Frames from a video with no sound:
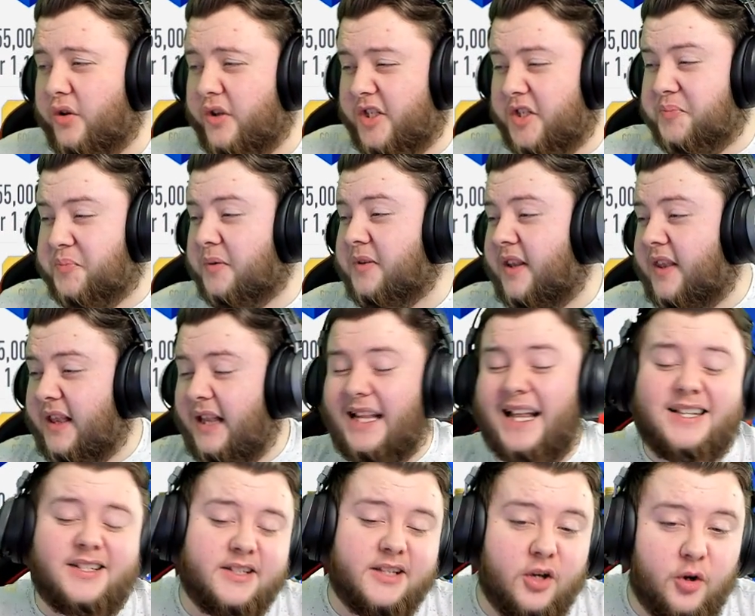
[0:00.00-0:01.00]
This is probably the
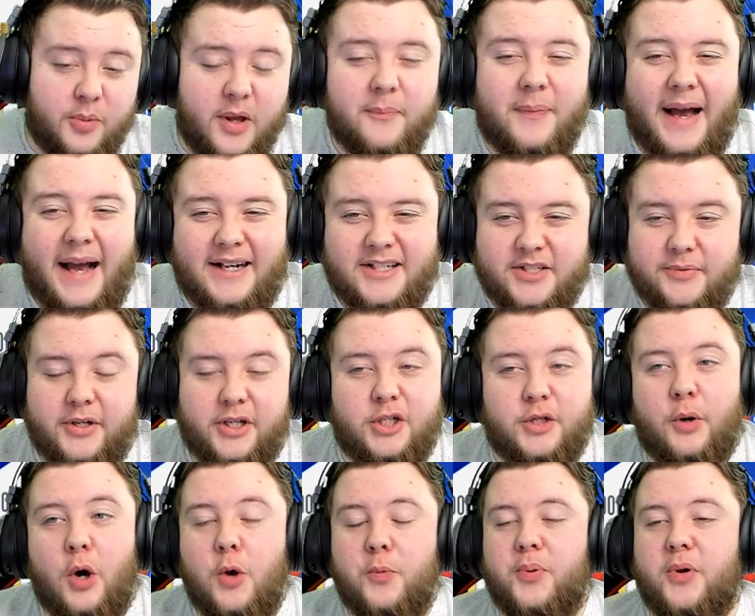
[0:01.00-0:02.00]
last little bit of packs that we're going
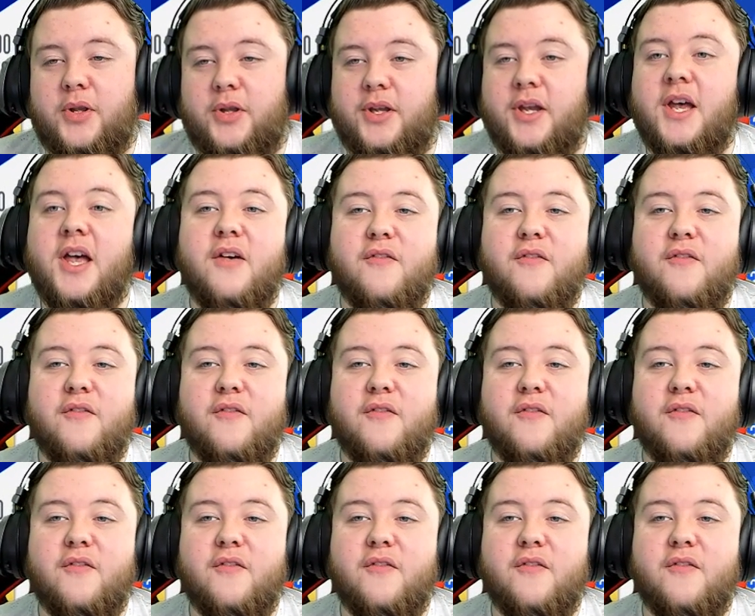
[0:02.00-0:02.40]
to open